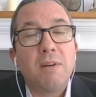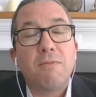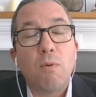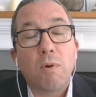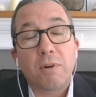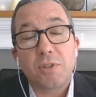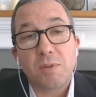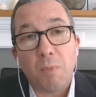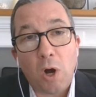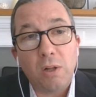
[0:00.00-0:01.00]
for
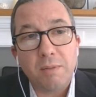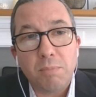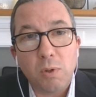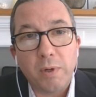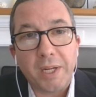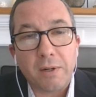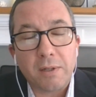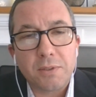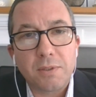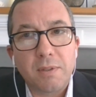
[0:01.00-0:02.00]
small
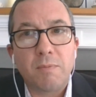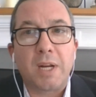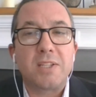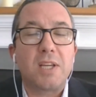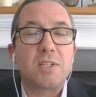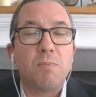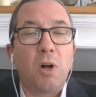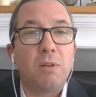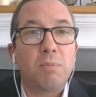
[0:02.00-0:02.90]
employers. And when I say small